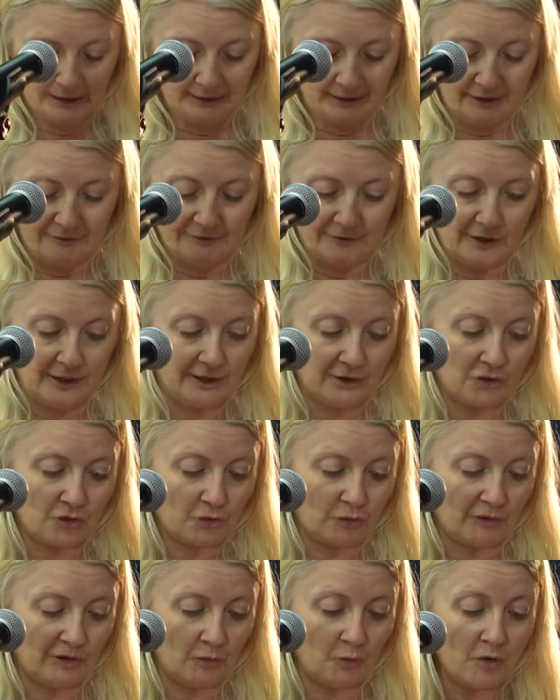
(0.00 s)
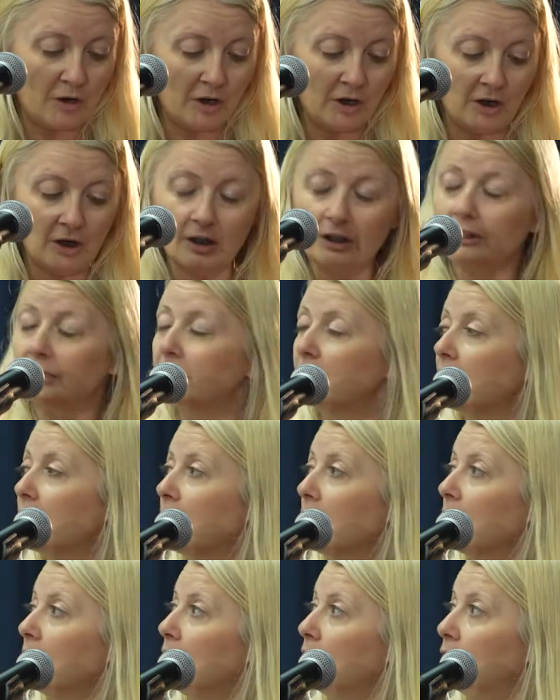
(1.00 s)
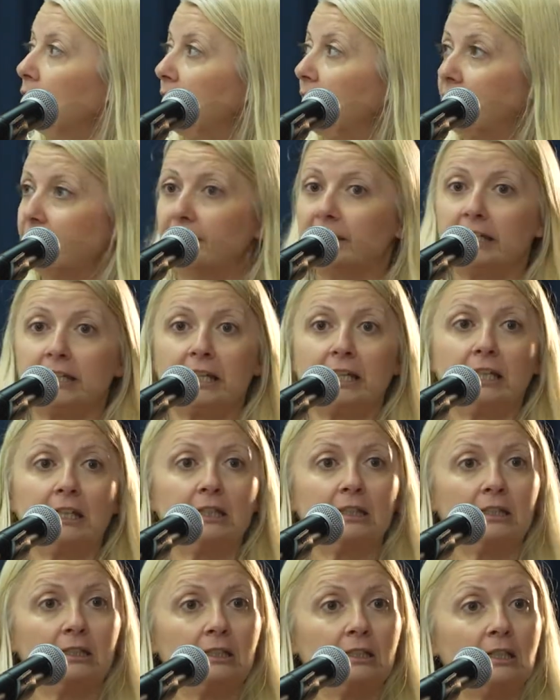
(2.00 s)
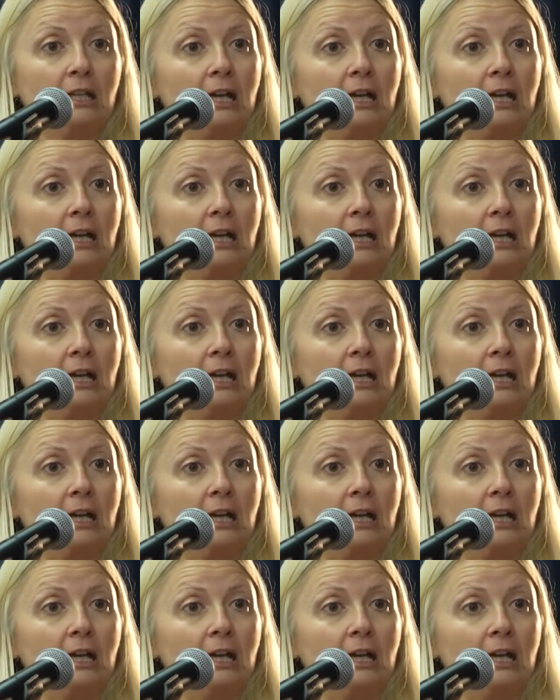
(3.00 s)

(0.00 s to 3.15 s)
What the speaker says: difference to the world. We have seen